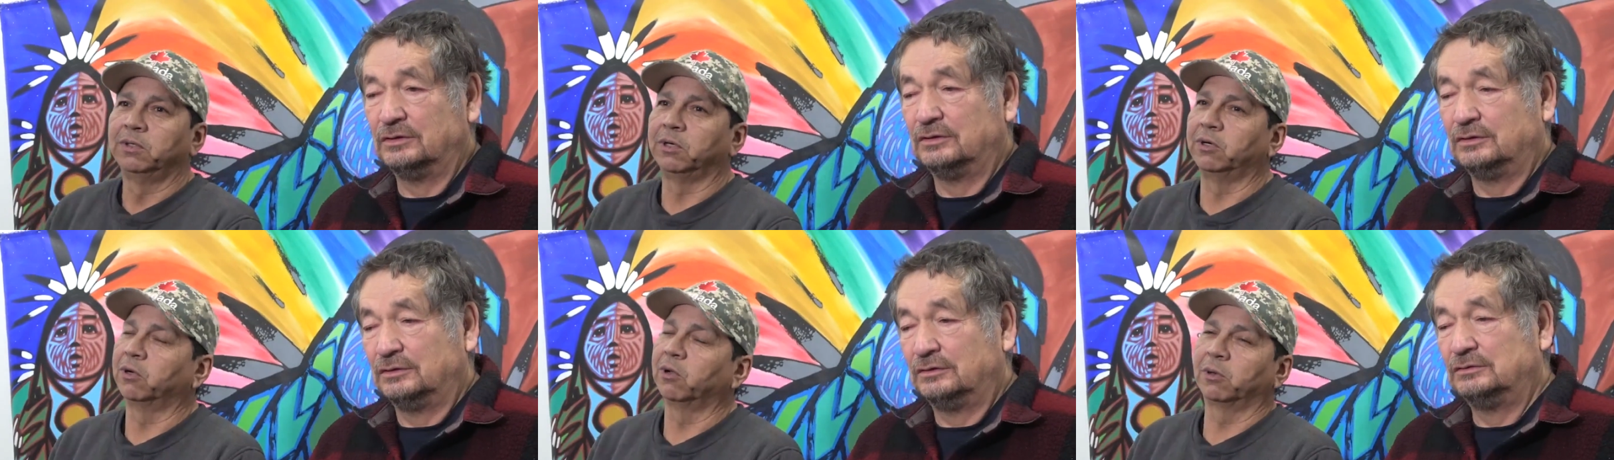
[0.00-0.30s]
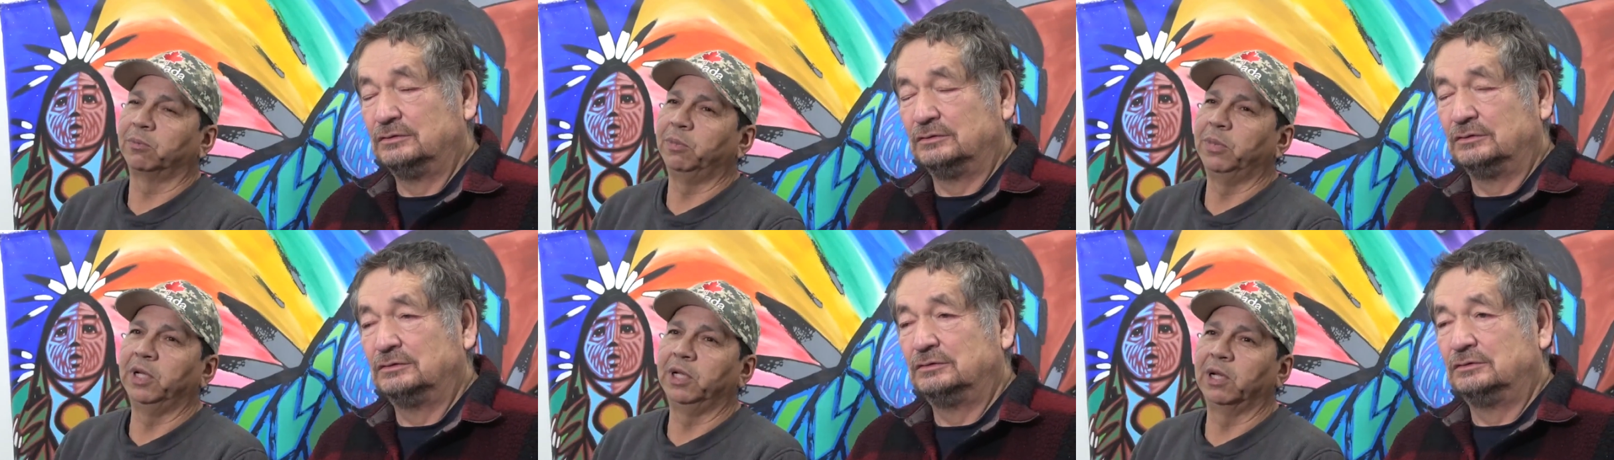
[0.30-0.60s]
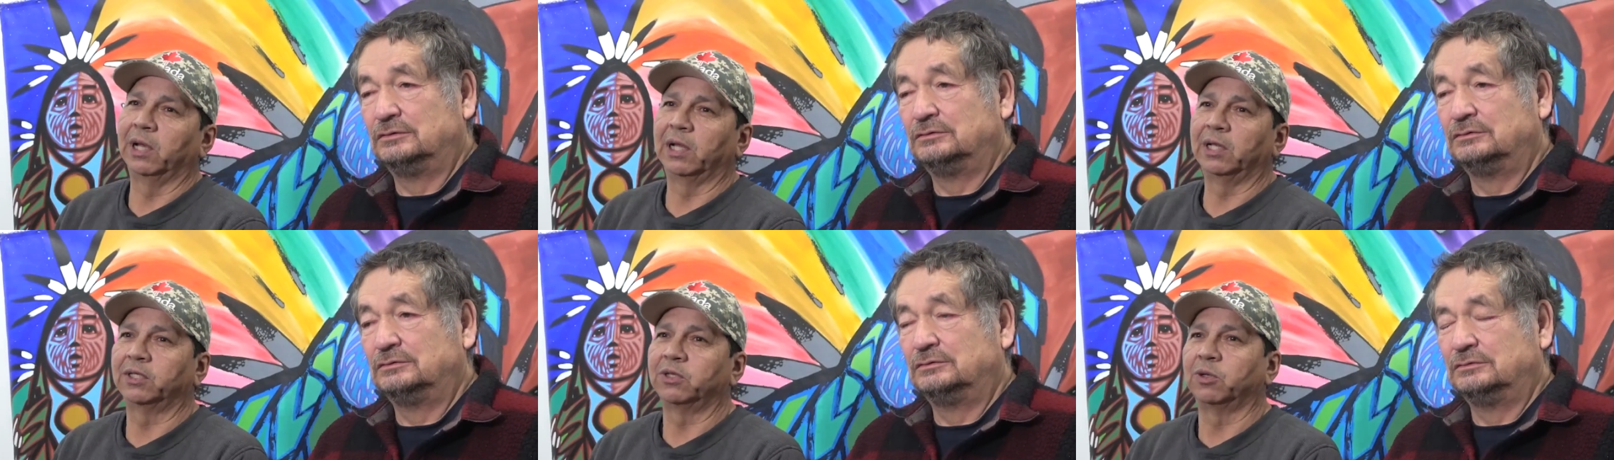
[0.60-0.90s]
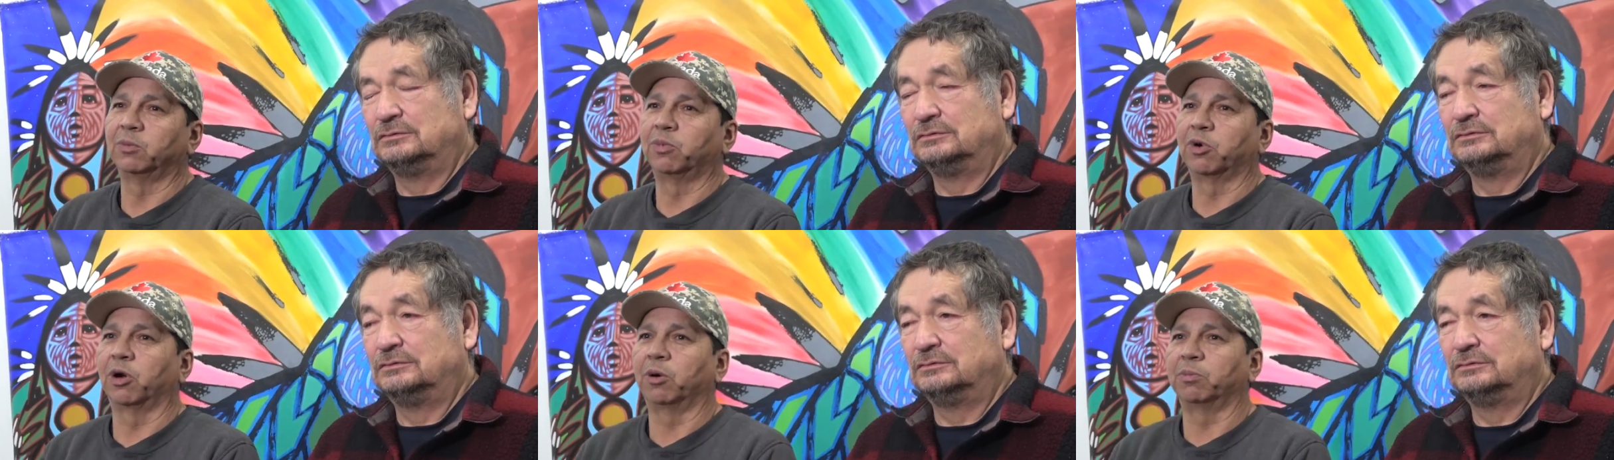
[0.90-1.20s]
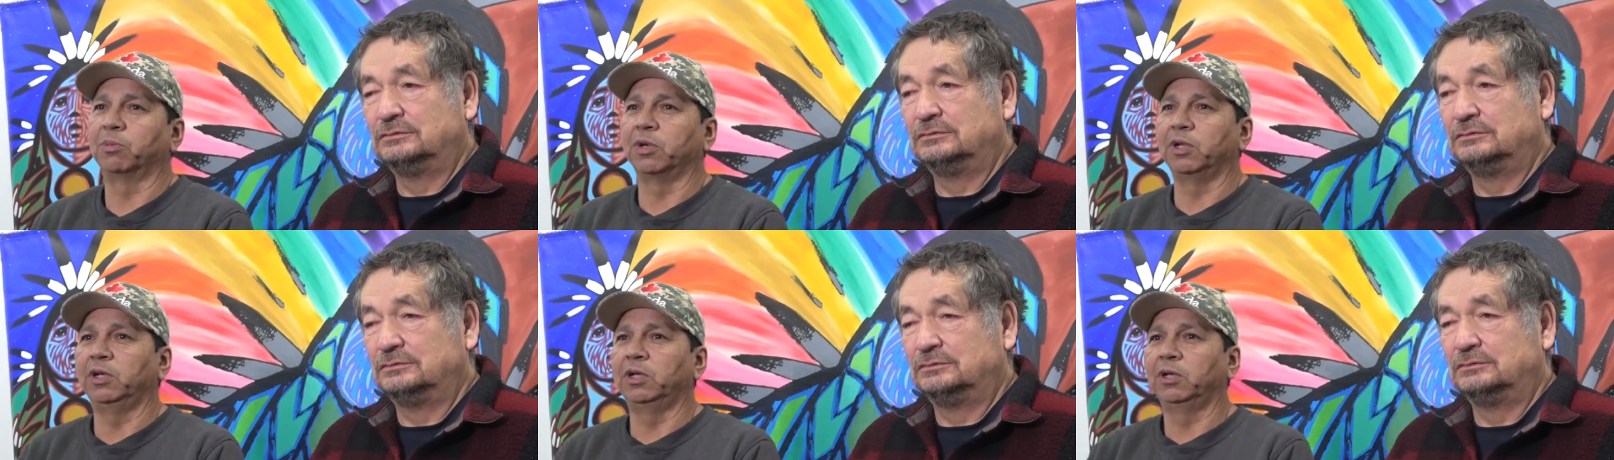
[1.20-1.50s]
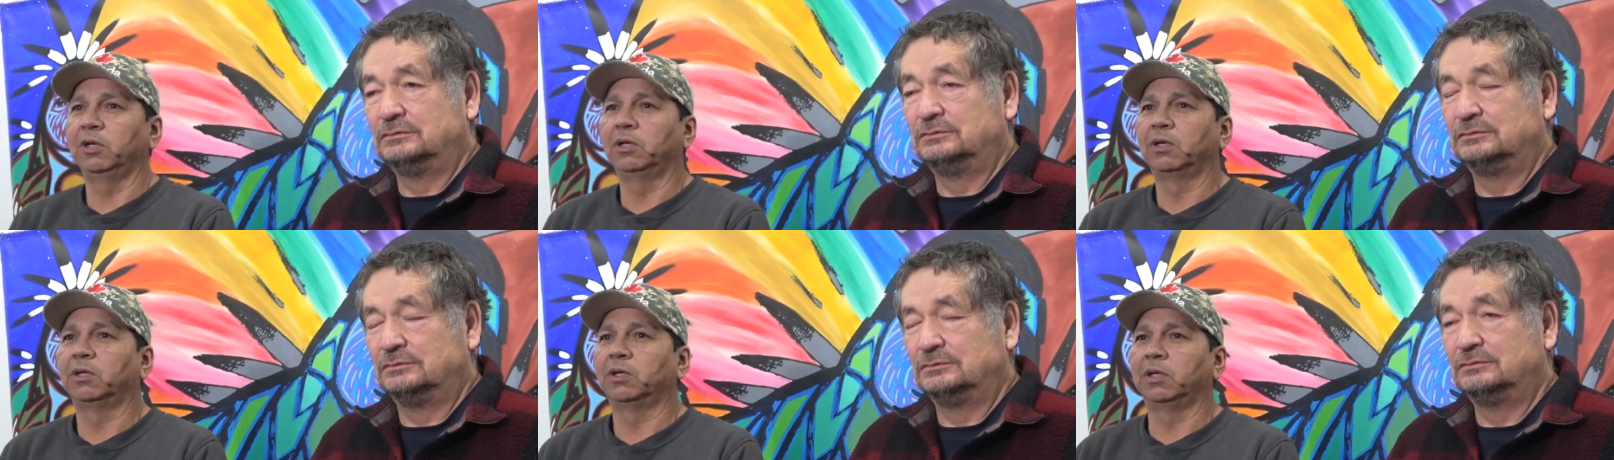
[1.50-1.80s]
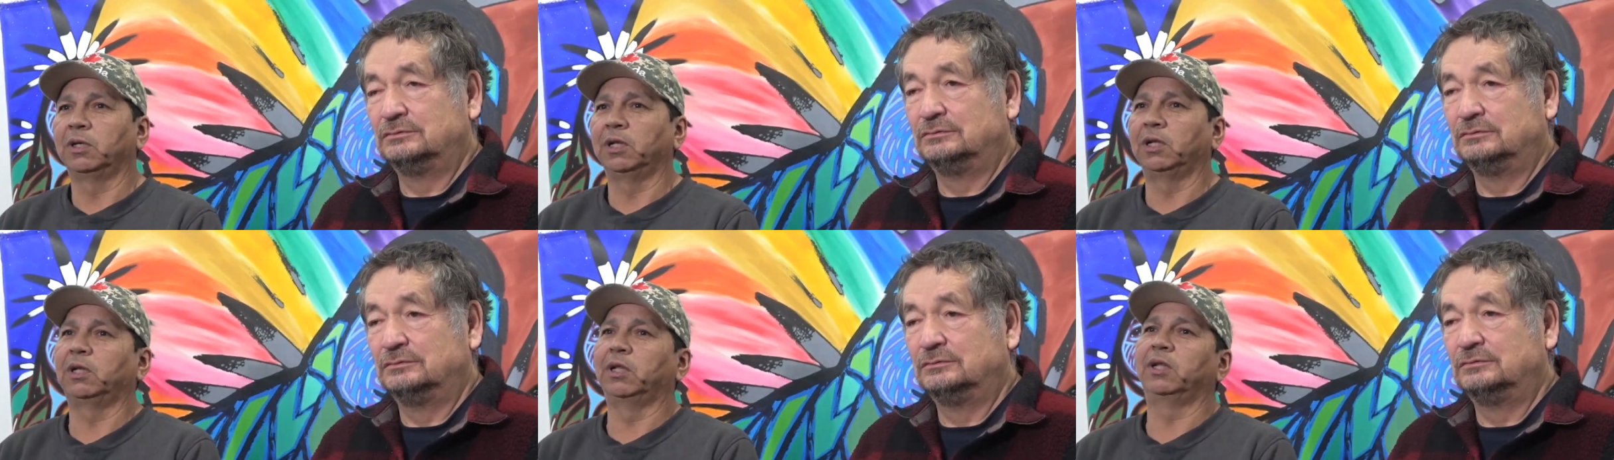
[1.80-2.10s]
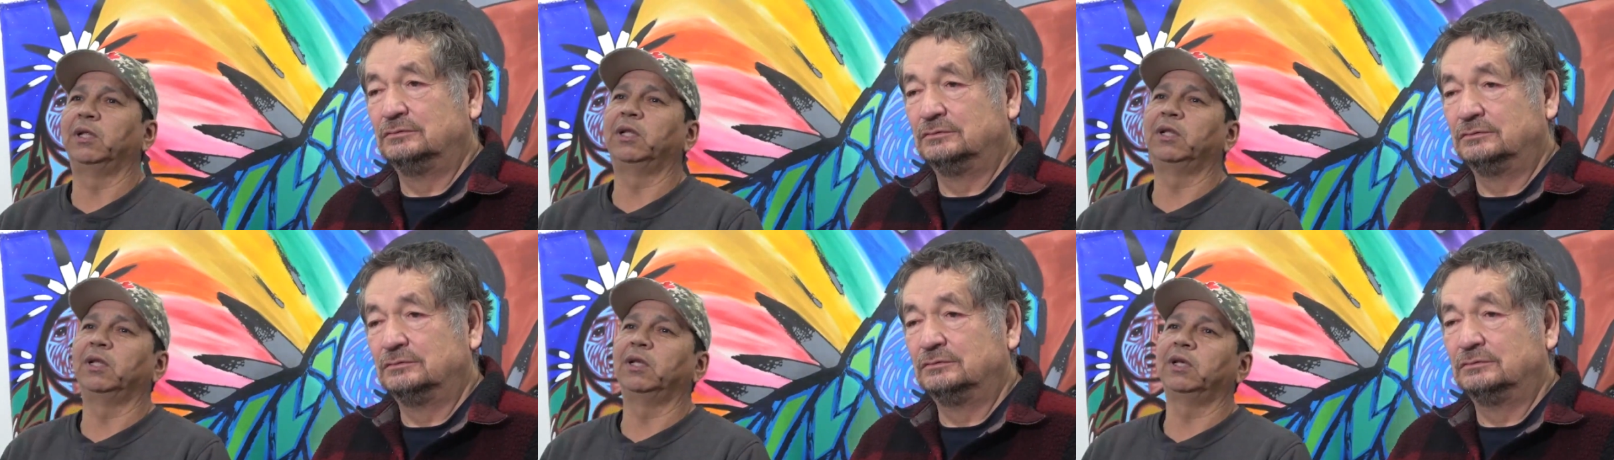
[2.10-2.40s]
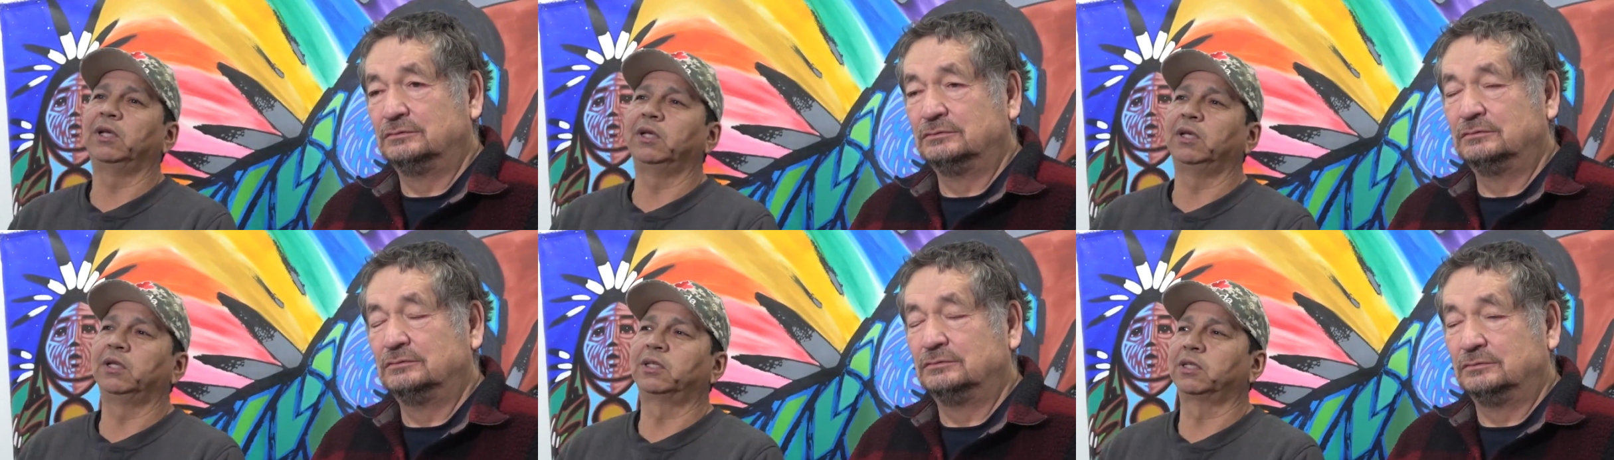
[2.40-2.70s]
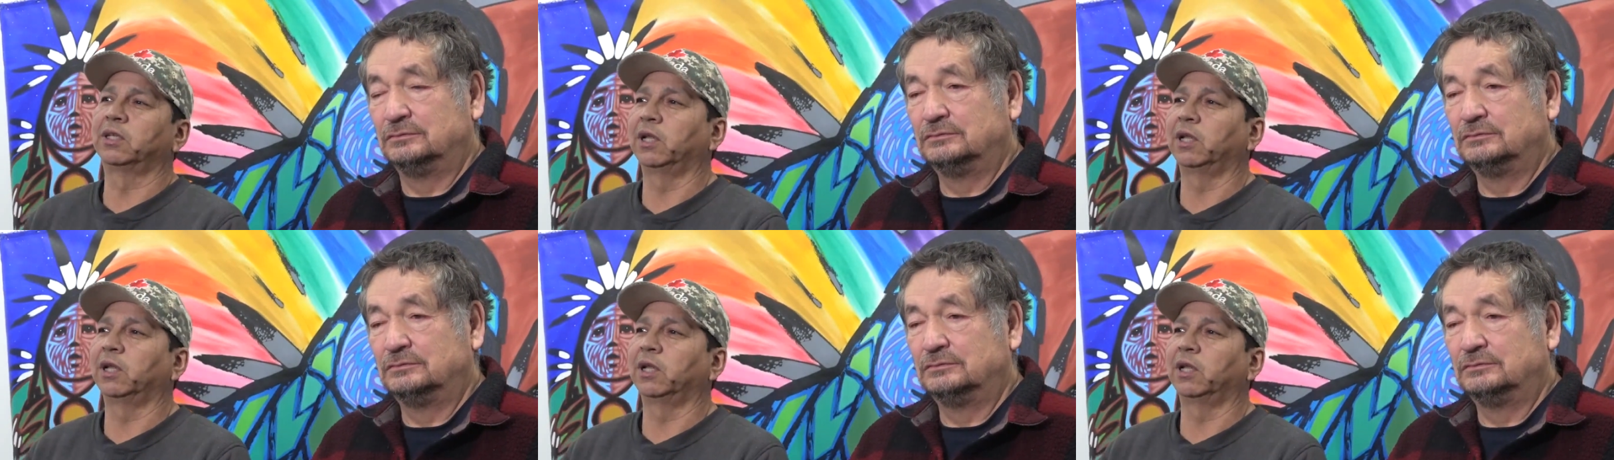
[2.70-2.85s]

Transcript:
Speaker 1: they're not being answered properly. It, it, it's